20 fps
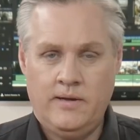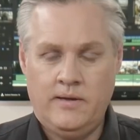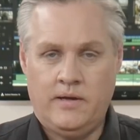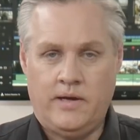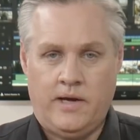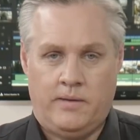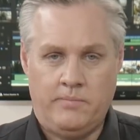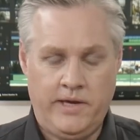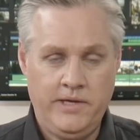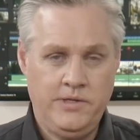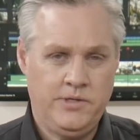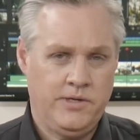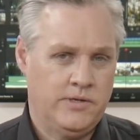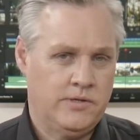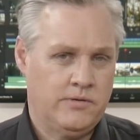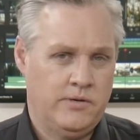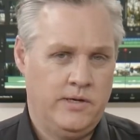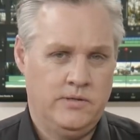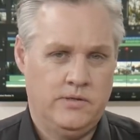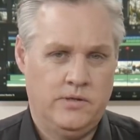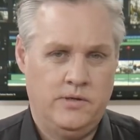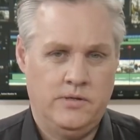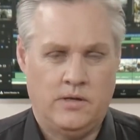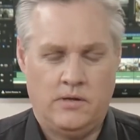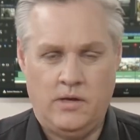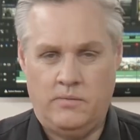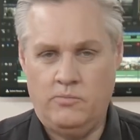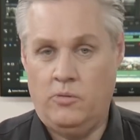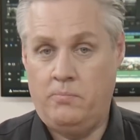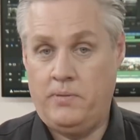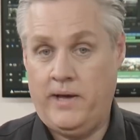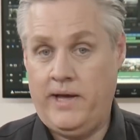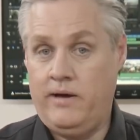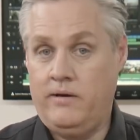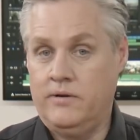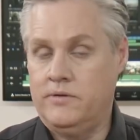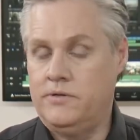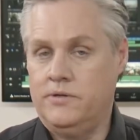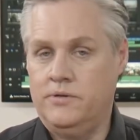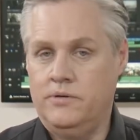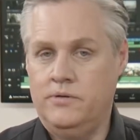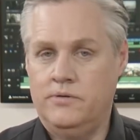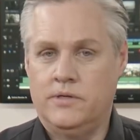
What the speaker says: HDR screens use a lot more power too,